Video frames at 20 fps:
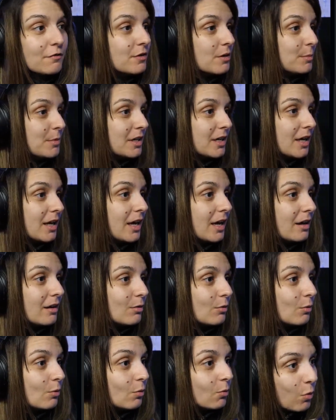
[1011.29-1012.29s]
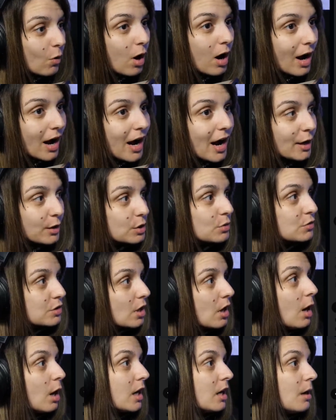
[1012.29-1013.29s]
Vitamin K? What are you
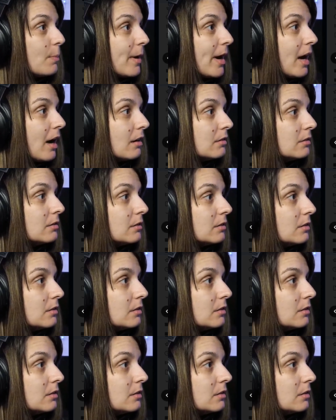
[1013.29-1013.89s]
talking about?